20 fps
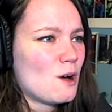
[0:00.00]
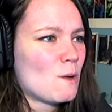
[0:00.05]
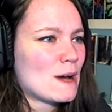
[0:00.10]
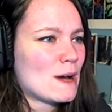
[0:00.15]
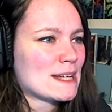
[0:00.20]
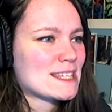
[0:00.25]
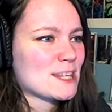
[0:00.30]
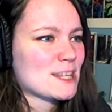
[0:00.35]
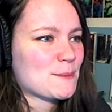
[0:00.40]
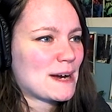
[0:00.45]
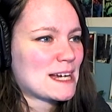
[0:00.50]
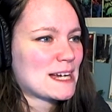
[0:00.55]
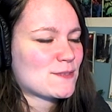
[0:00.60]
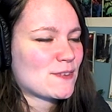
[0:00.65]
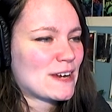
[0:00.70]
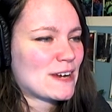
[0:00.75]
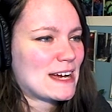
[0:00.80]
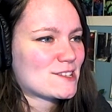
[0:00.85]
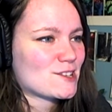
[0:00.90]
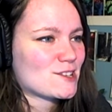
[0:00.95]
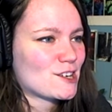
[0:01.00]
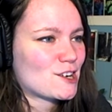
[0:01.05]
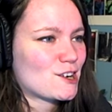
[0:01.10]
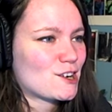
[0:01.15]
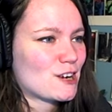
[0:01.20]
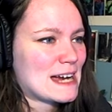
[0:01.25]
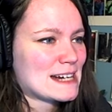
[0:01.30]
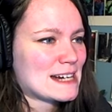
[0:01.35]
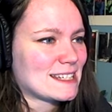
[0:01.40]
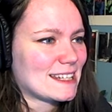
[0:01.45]
What's the price for answering
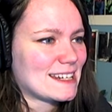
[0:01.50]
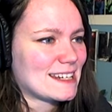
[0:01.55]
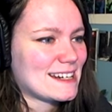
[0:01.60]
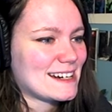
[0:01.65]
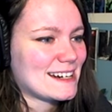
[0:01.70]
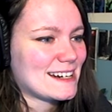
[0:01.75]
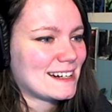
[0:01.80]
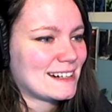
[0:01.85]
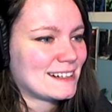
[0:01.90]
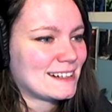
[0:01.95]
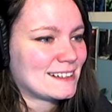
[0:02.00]
correctly?